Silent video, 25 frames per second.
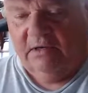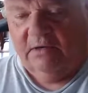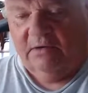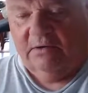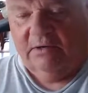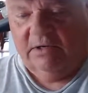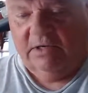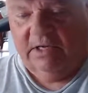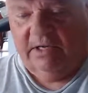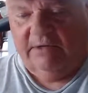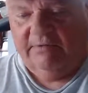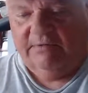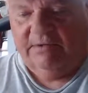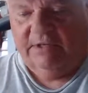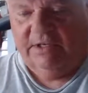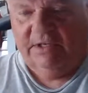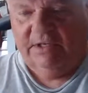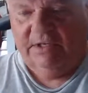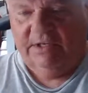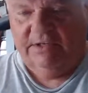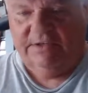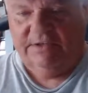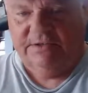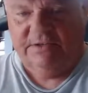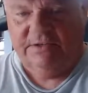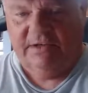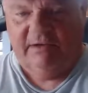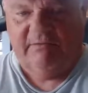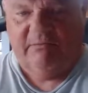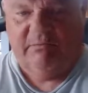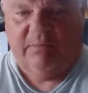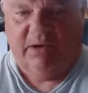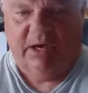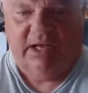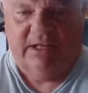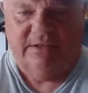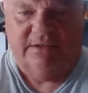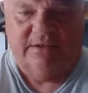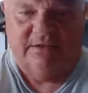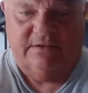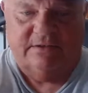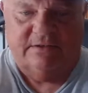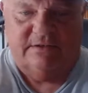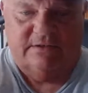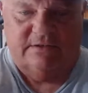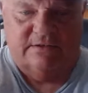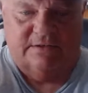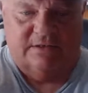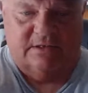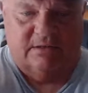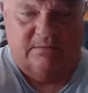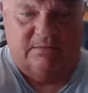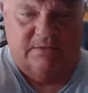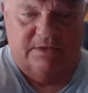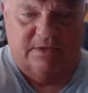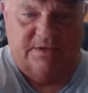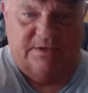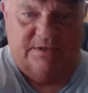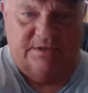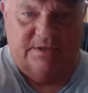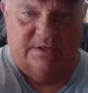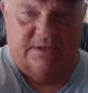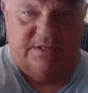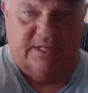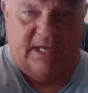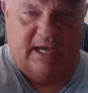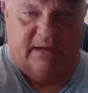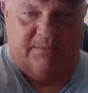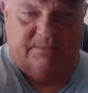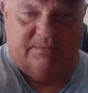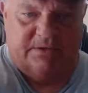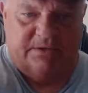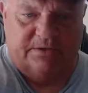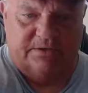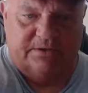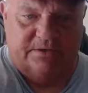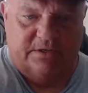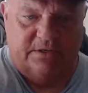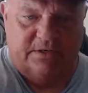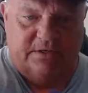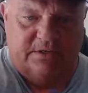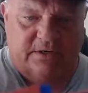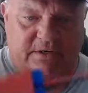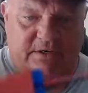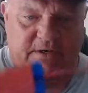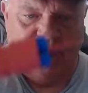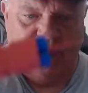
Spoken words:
What I've done is I've bought some of these adapters here.